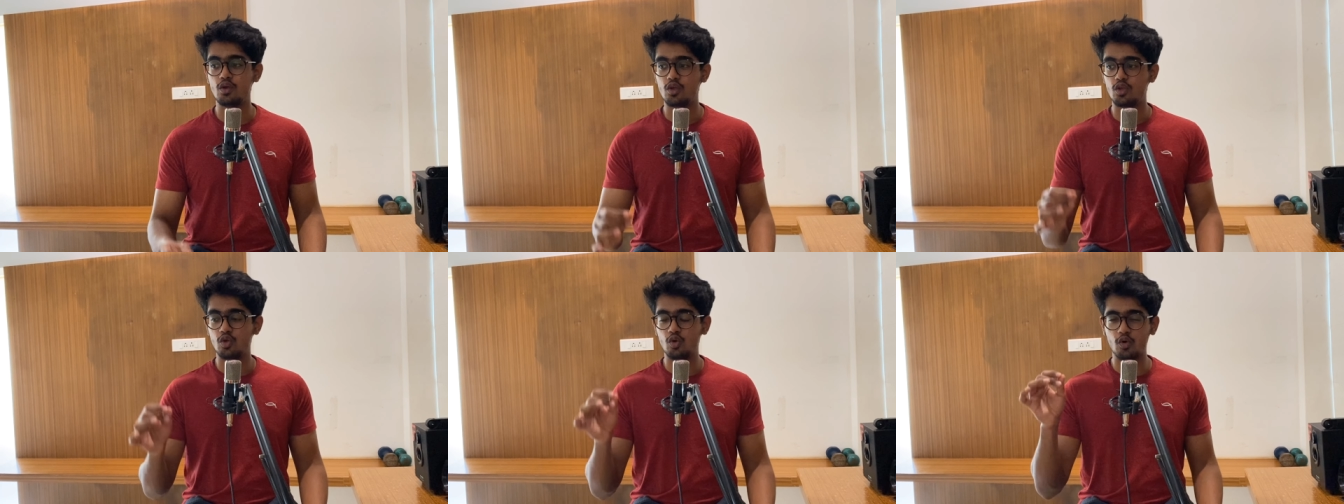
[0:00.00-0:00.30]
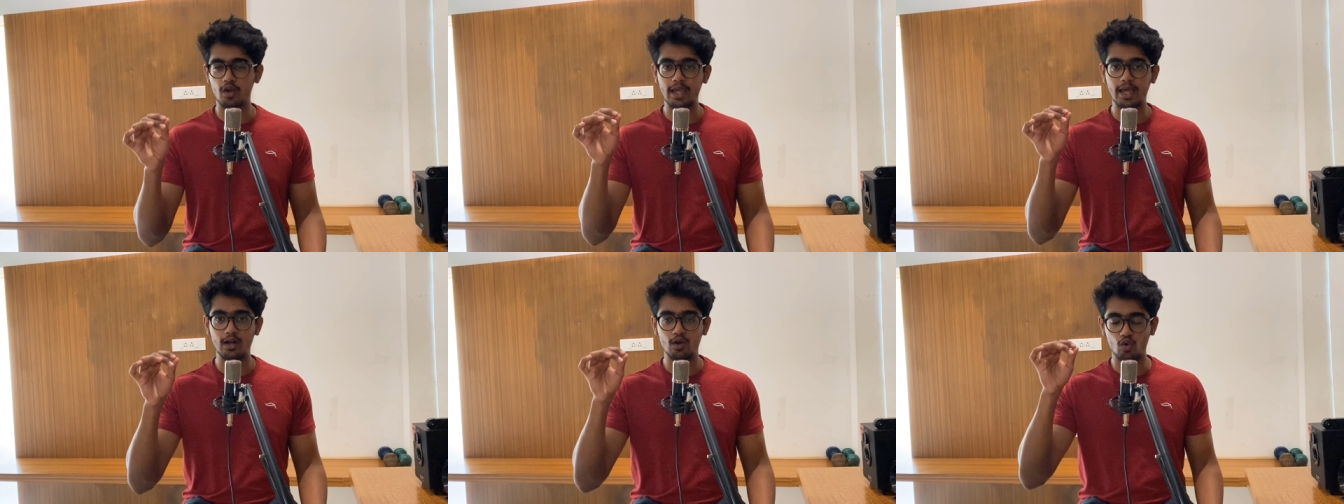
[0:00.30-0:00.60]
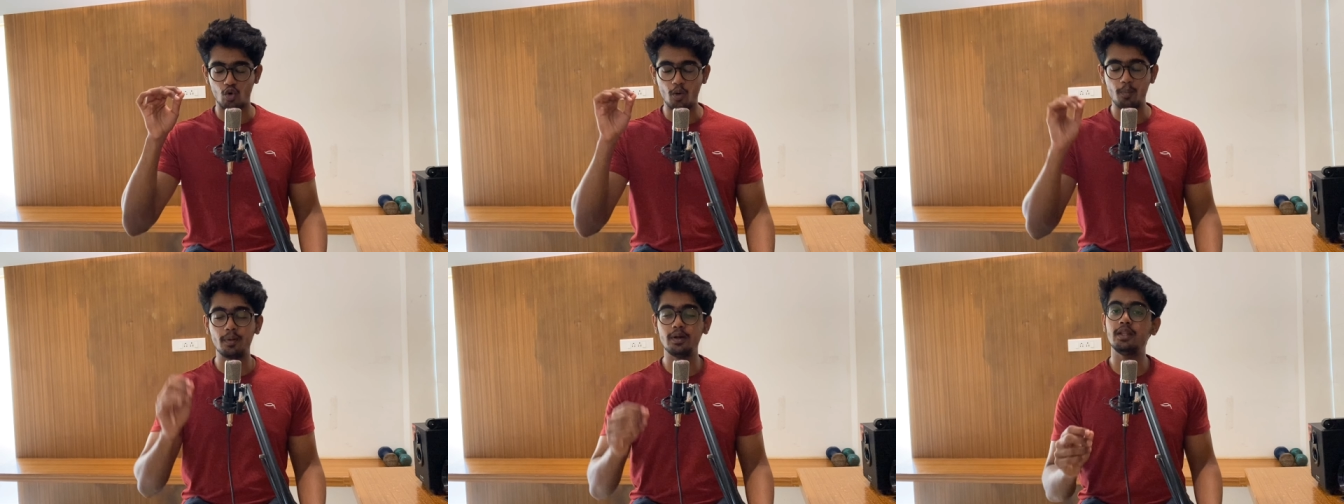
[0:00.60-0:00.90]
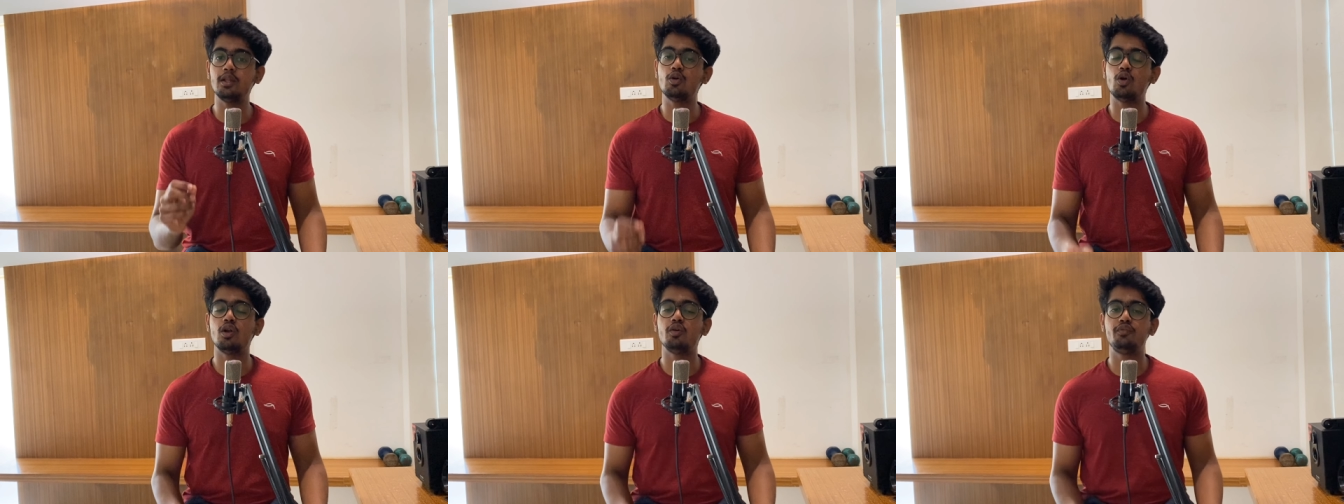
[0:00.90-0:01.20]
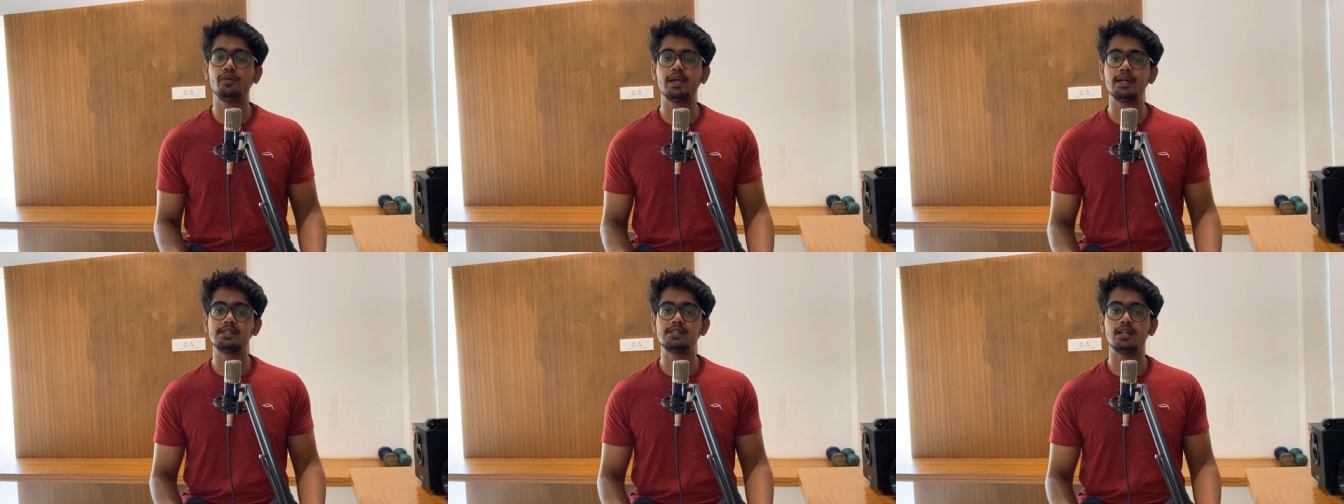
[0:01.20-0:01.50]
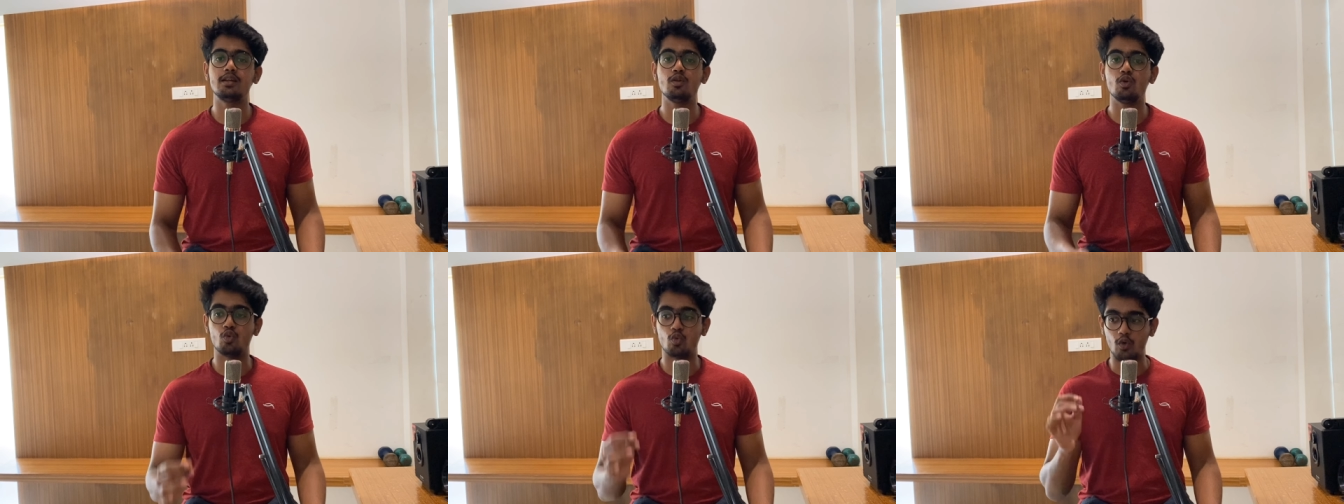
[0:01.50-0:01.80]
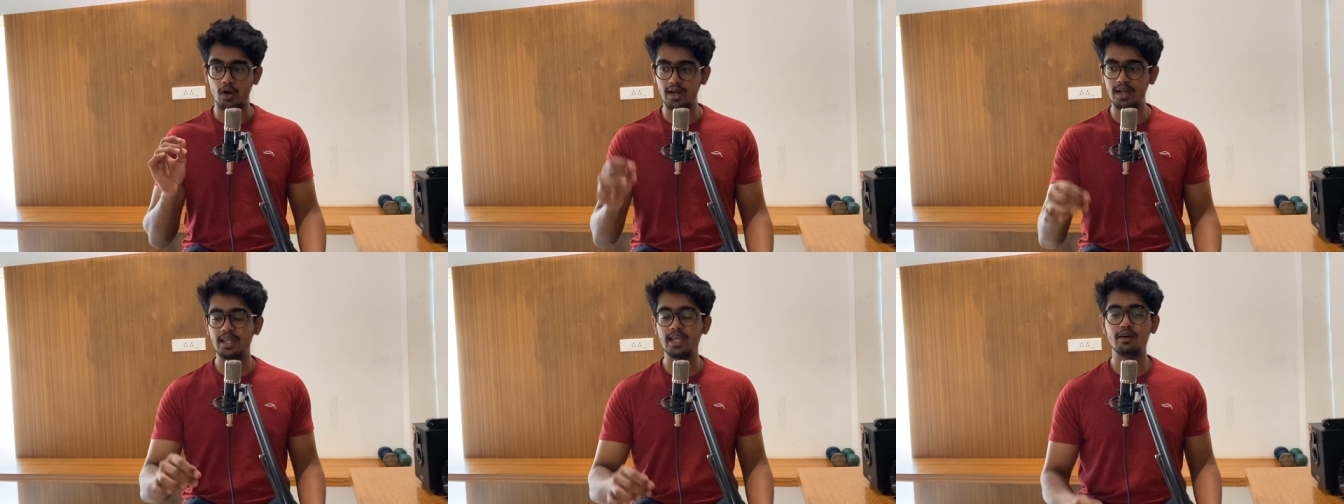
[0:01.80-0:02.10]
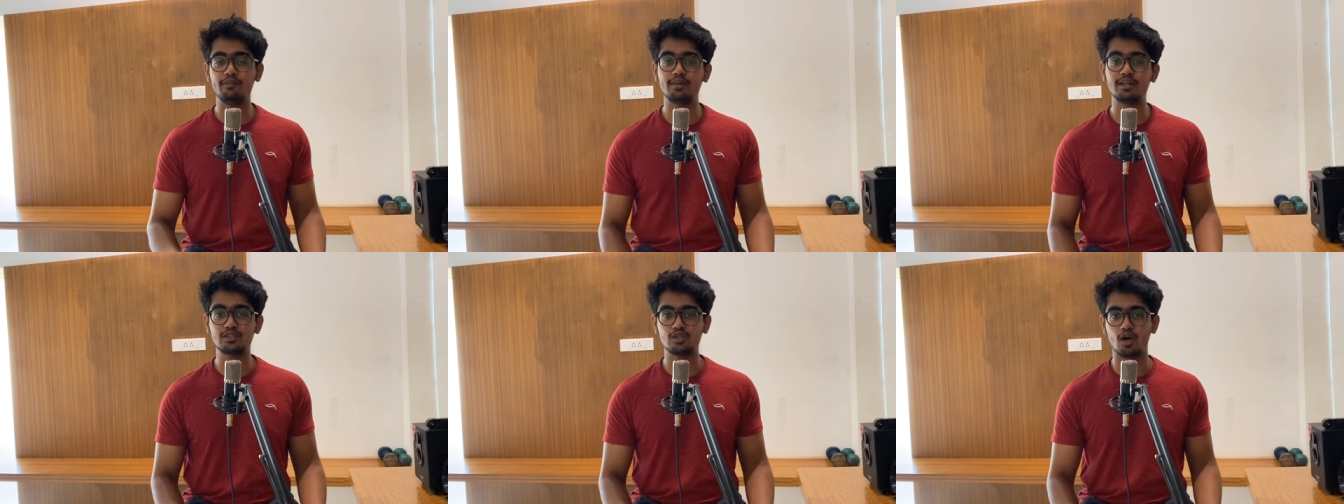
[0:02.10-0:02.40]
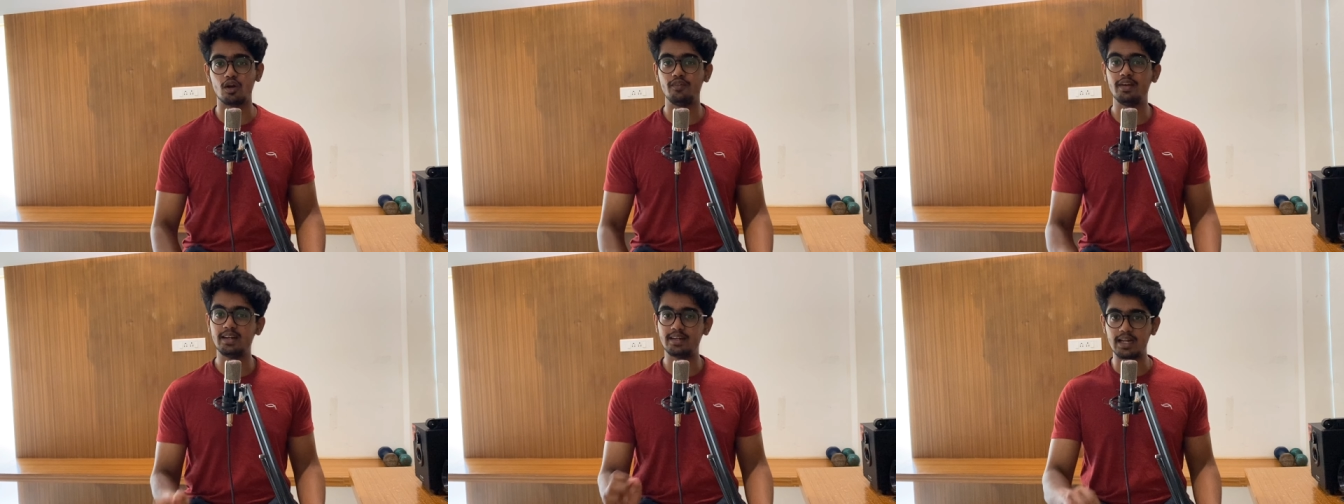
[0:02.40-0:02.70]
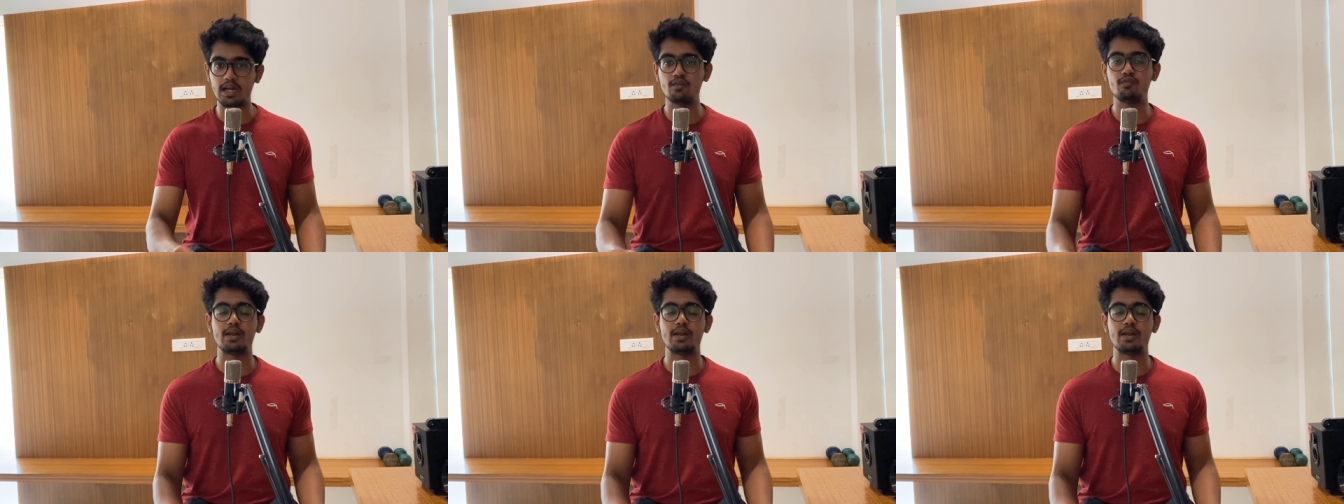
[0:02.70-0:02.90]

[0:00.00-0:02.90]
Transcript: You can open the notification only after solving 10